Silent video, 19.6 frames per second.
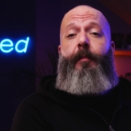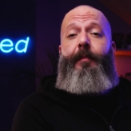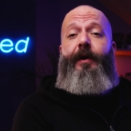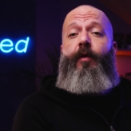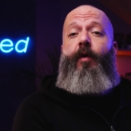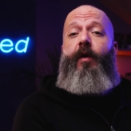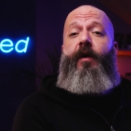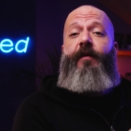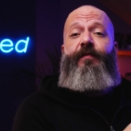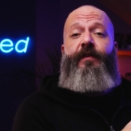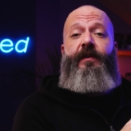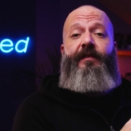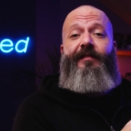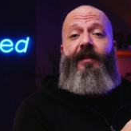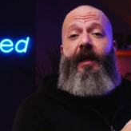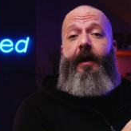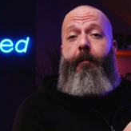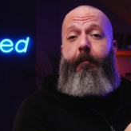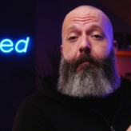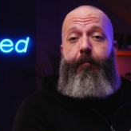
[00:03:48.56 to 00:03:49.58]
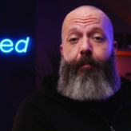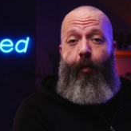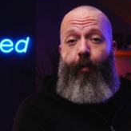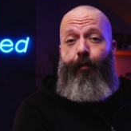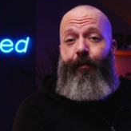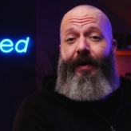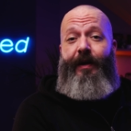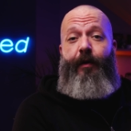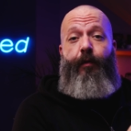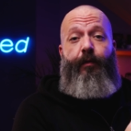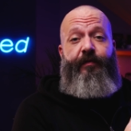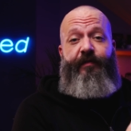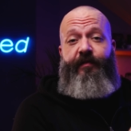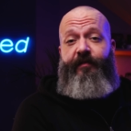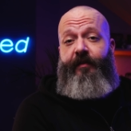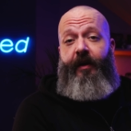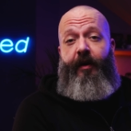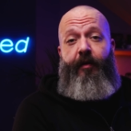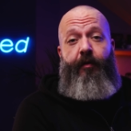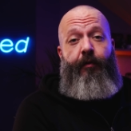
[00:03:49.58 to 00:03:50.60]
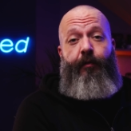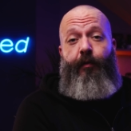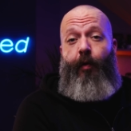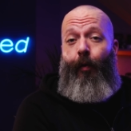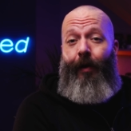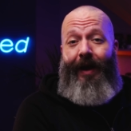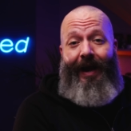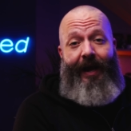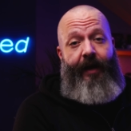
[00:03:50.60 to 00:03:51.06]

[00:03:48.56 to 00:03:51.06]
coming off as like boring or sterile or